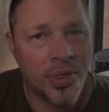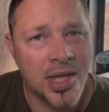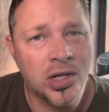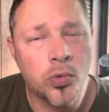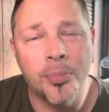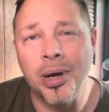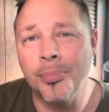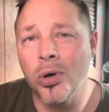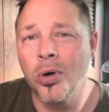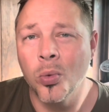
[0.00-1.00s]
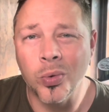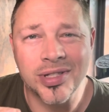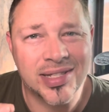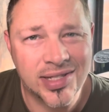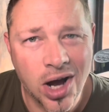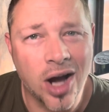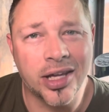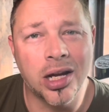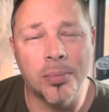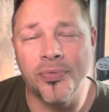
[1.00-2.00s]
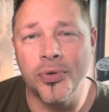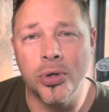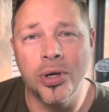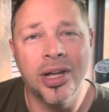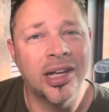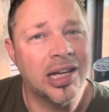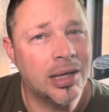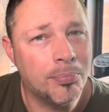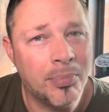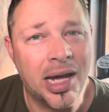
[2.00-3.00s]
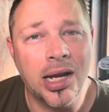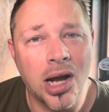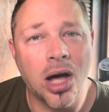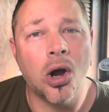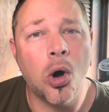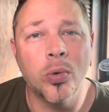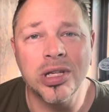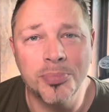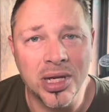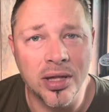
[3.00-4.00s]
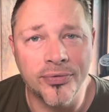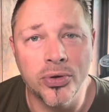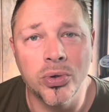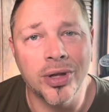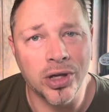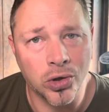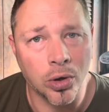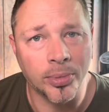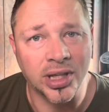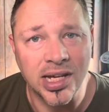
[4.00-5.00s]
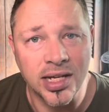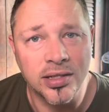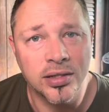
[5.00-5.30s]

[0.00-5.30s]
thing to remember when stocking up food, it may not always be the food that you normally eat,